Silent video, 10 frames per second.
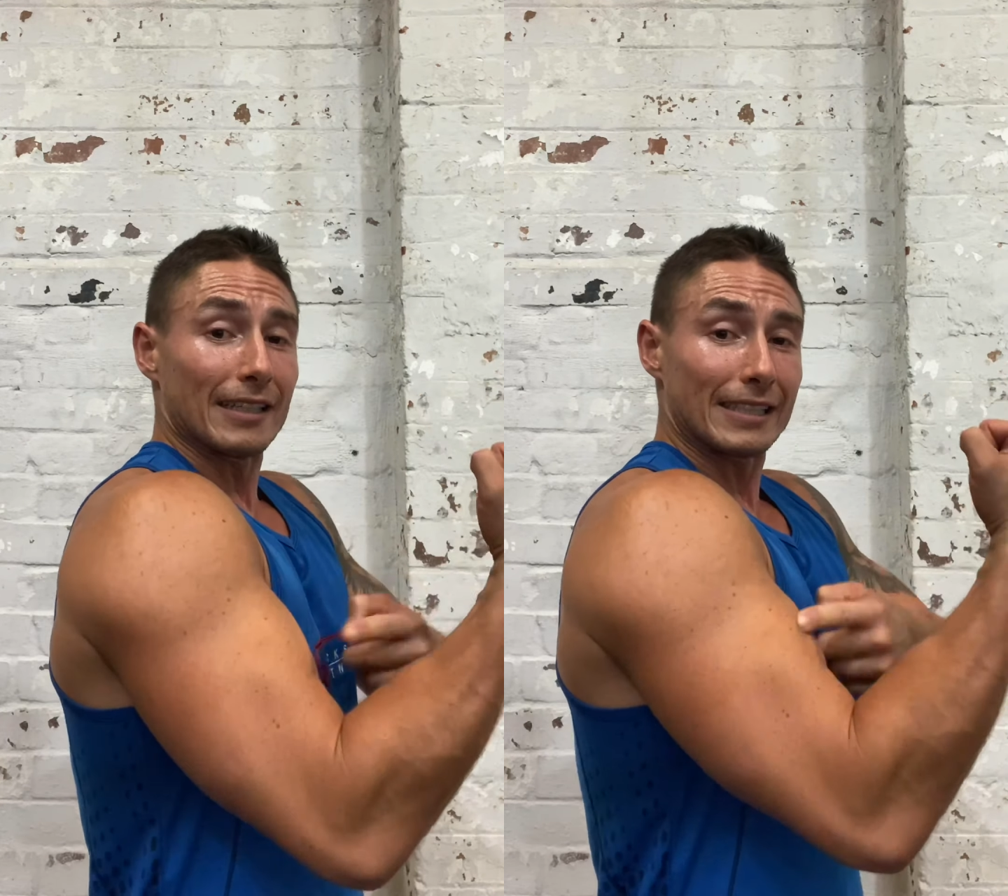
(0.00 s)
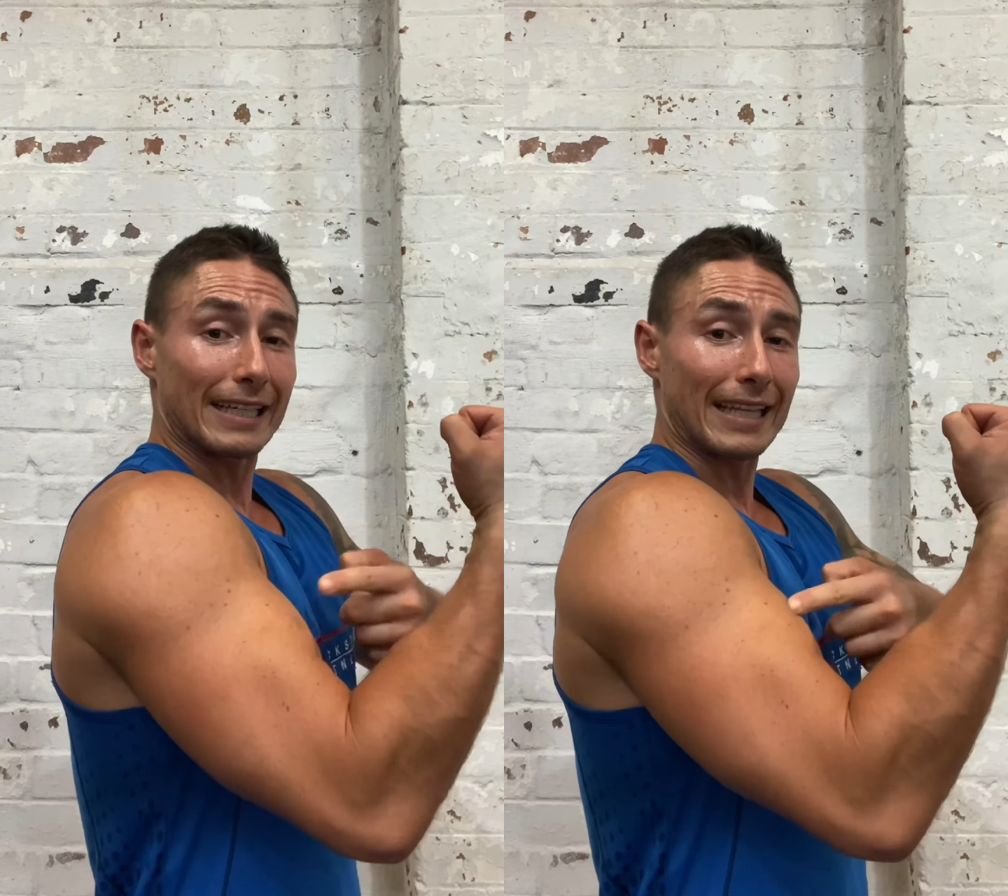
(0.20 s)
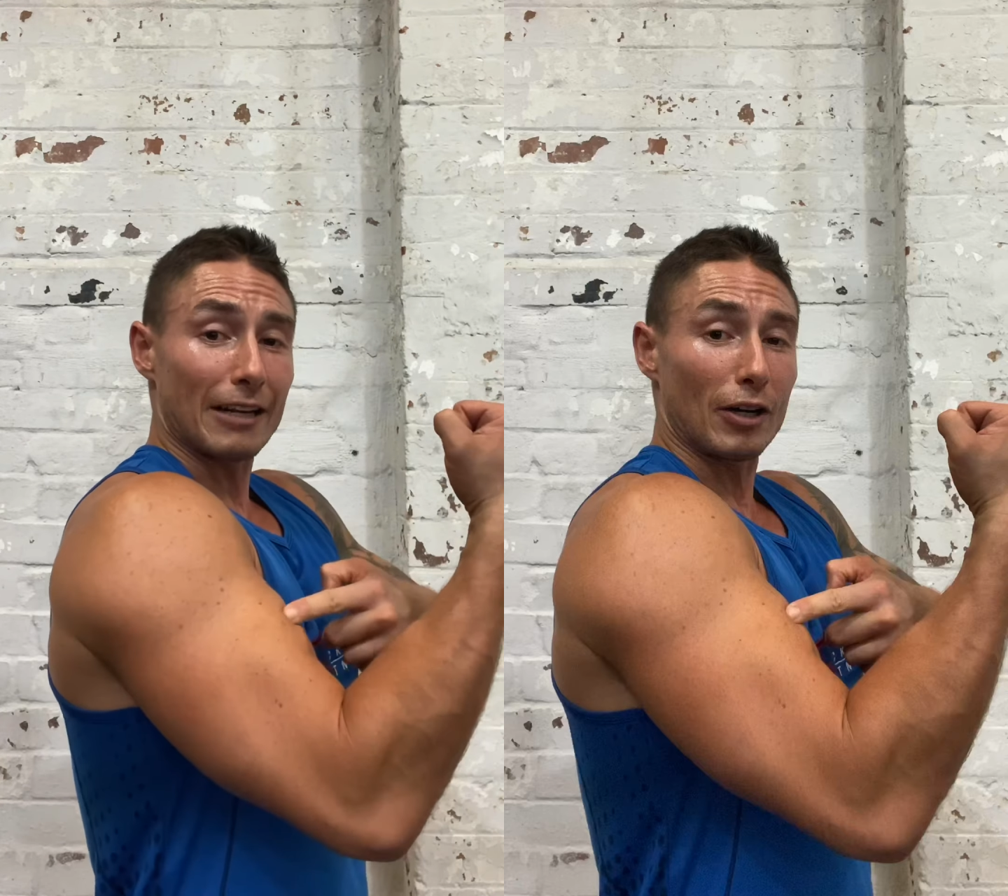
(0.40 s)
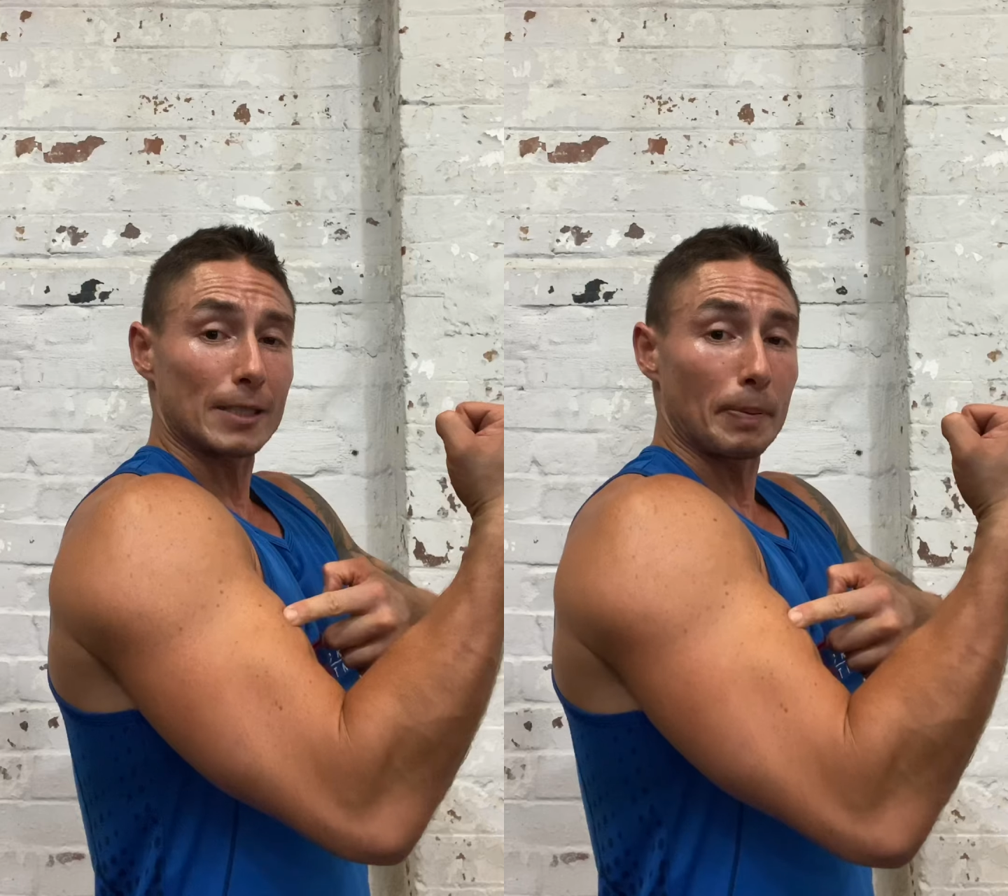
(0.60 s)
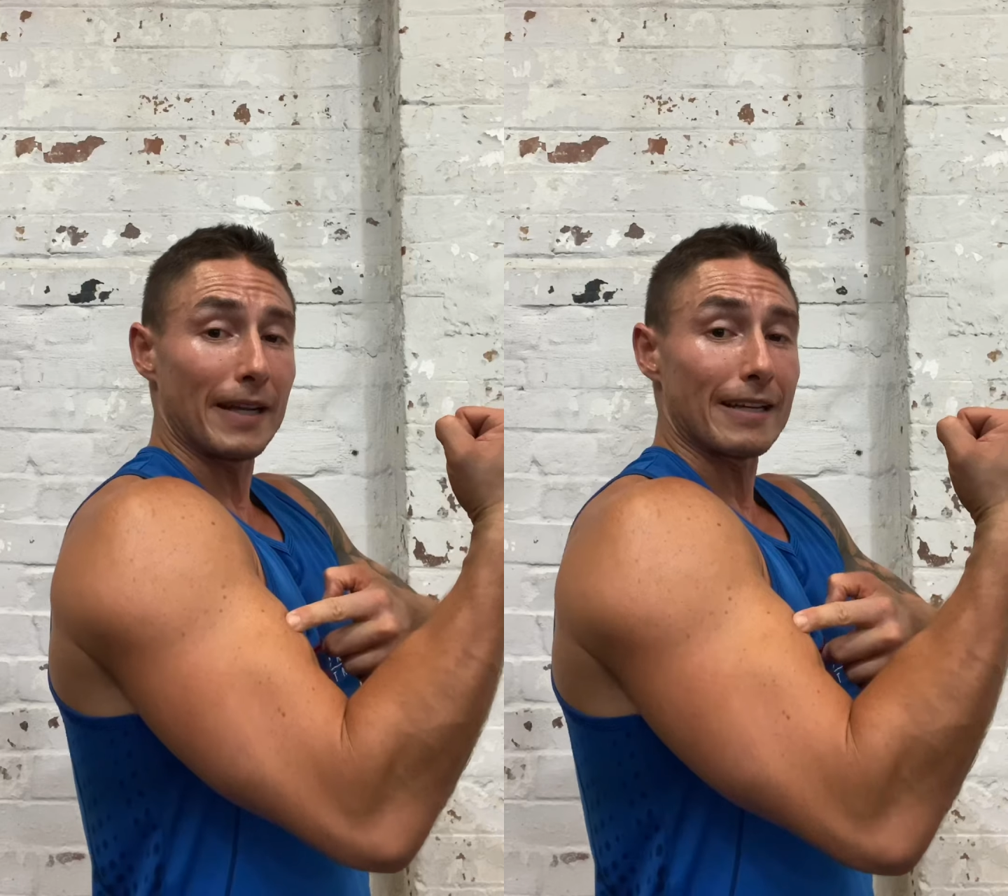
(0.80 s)
so you get that nice
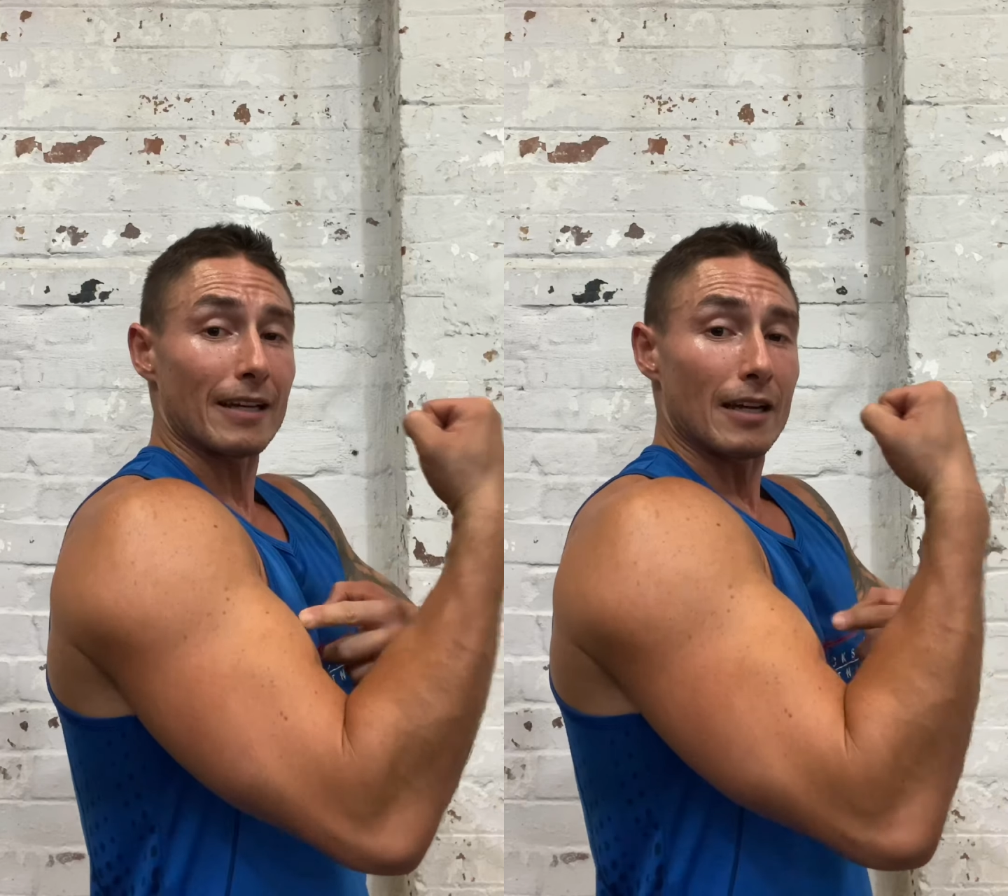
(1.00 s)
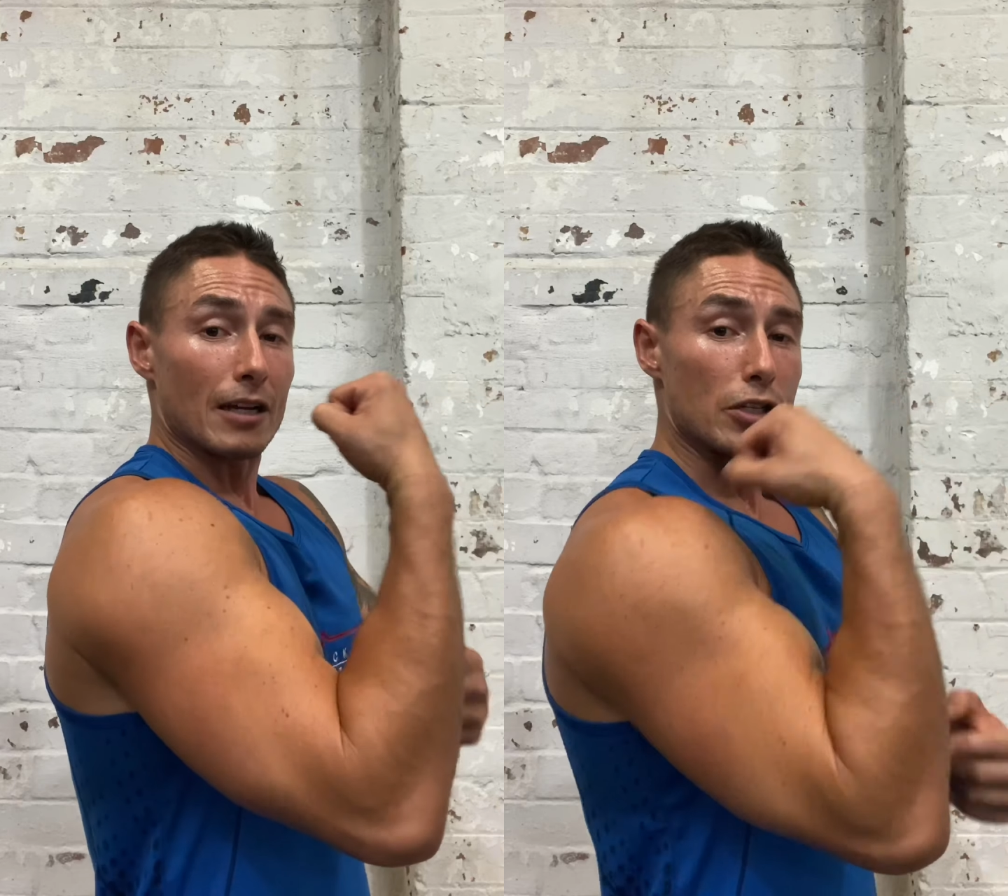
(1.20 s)
peak.